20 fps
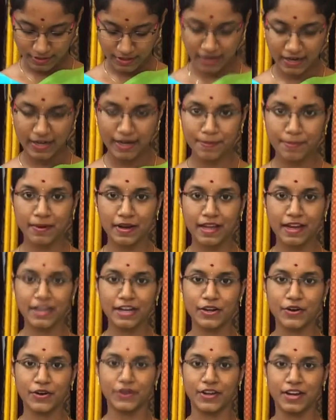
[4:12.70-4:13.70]
and a
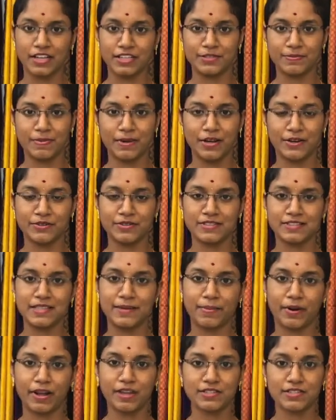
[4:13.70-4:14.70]
plain orange blouse. The
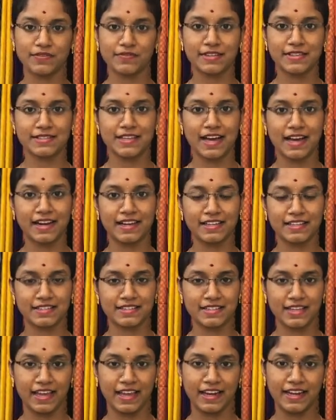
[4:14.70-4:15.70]
price of the saree
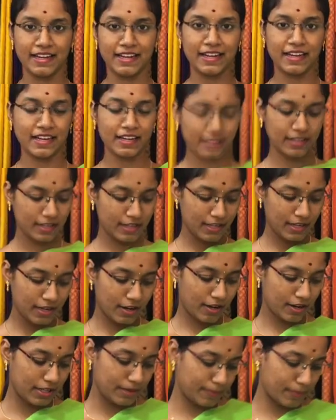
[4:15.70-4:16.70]
is 18
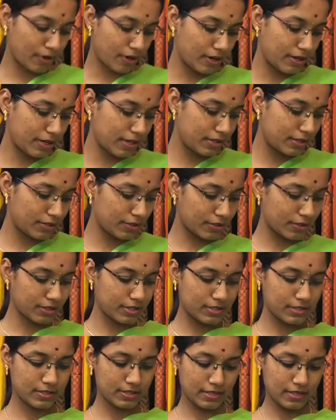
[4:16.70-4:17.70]
and the product code
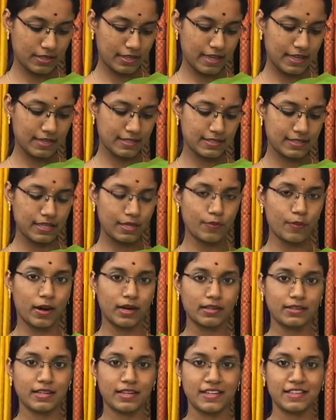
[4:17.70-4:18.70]
is
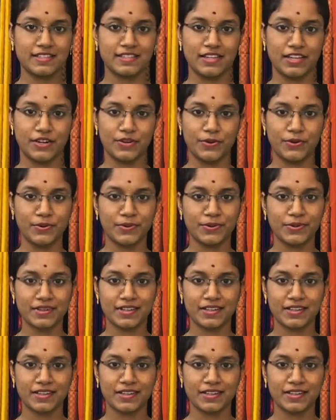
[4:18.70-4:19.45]
SC130.